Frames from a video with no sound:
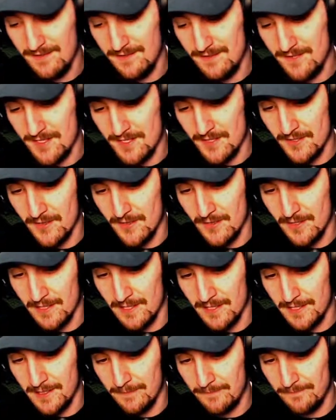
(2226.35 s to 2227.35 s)

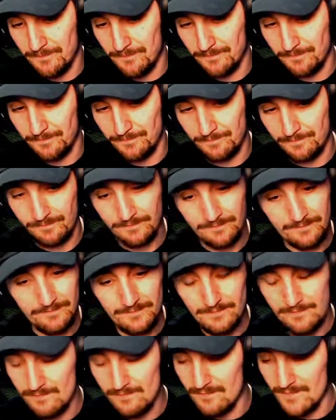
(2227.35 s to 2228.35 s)
So,
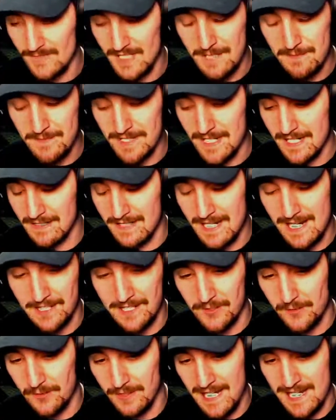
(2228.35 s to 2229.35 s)
game's got a lot of
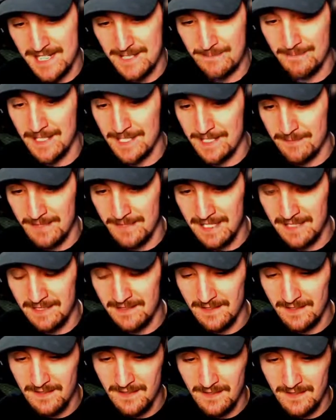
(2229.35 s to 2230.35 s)
cool aspects, man.
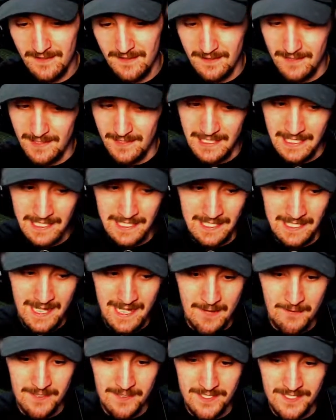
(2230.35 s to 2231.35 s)
And
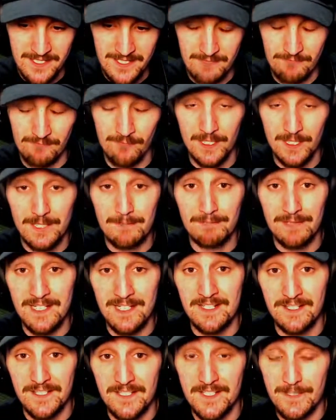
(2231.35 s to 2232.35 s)
I was really
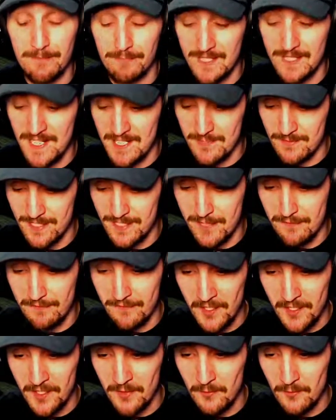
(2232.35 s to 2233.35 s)
pleasantly surprised with how
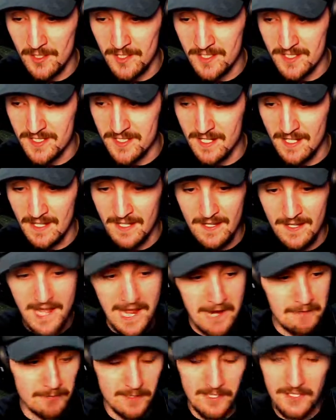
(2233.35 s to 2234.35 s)
fun it was.
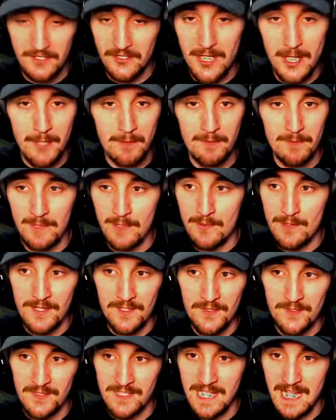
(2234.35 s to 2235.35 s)
I really thought it would be one of
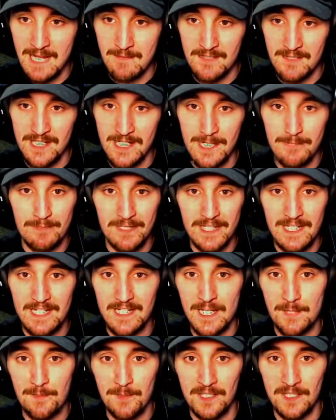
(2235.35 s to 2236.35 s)
those games that I play a
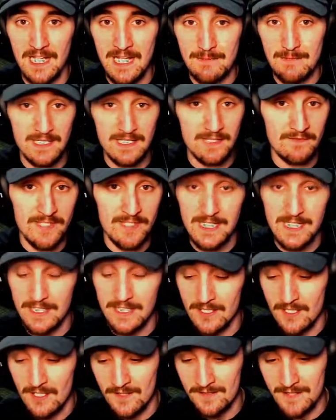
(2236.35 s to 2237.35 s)
couple games and I've seen it
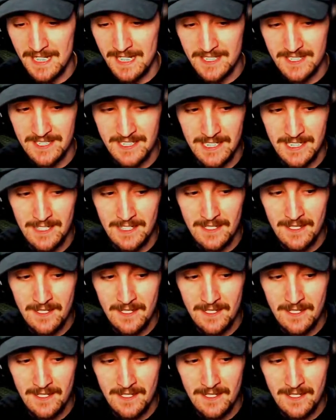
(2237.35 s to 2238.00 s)
all and that's it.